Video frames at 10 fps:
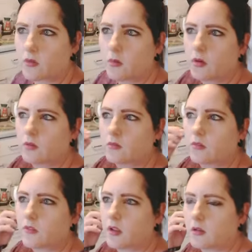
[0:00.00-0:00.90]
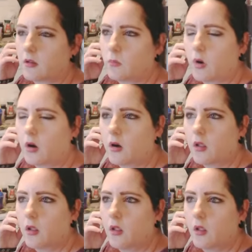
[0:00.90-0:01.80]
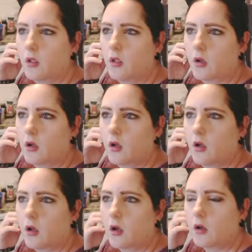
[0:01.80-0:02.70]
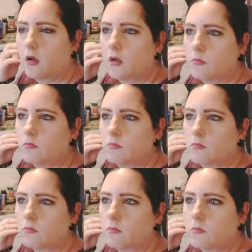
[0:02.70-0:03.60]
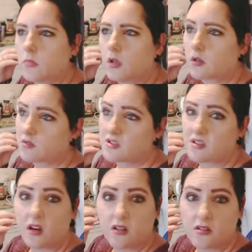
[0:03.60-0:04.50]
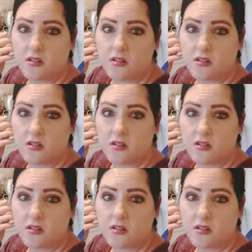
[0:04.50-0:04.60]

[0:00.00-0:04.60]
quite understanding why. And I was starting to,